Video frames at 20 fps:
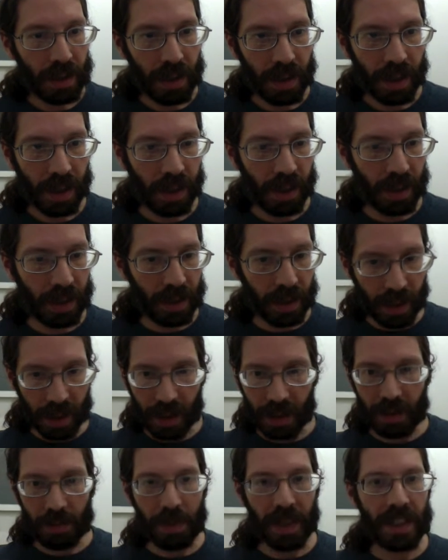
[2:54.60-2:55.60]
and
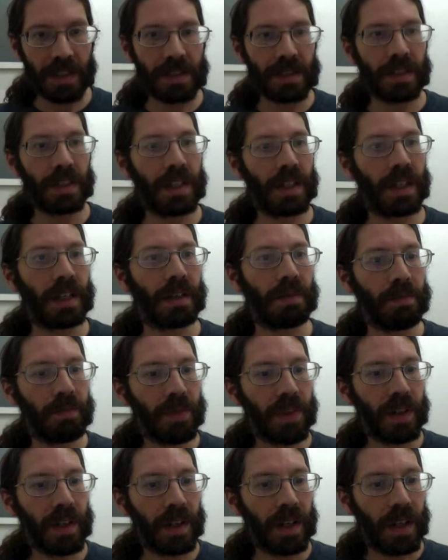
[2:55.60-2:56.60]
paste it in.
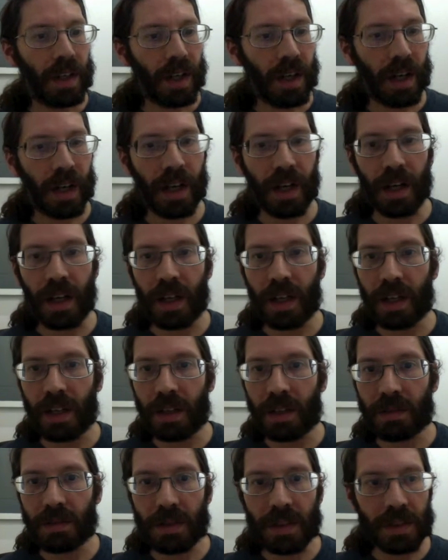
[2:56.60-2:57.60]

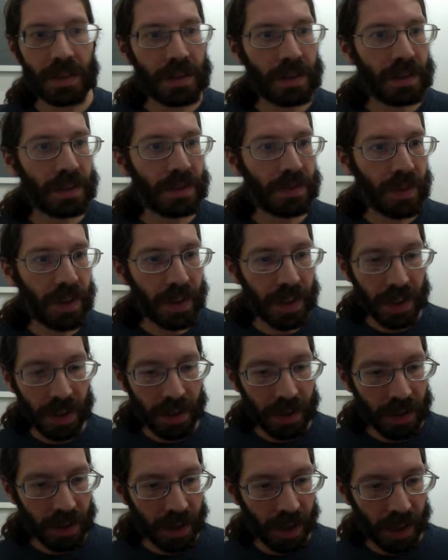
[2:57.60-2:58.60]
This is very
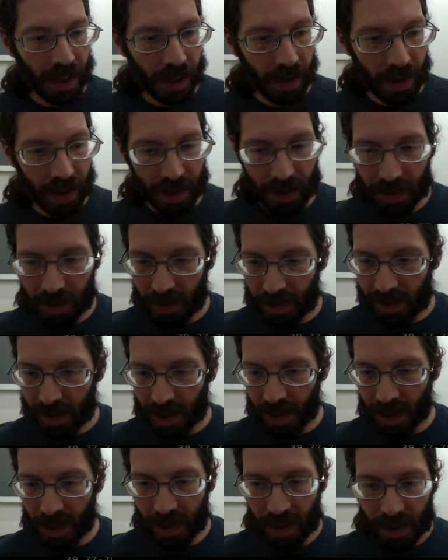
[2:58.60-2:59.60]
good. All I do is
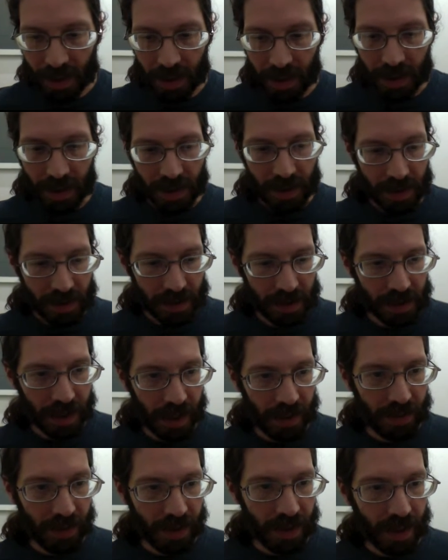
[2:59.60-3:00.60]
I
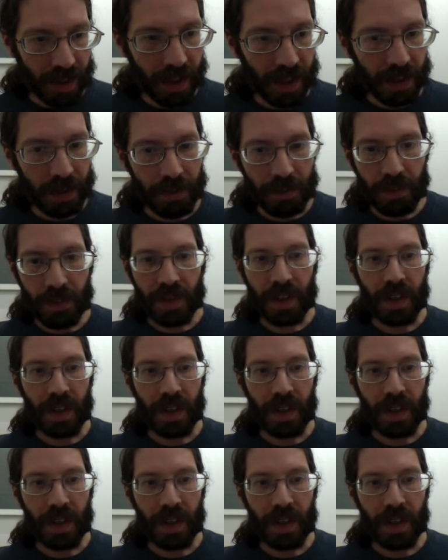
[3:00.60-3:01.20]
save it now,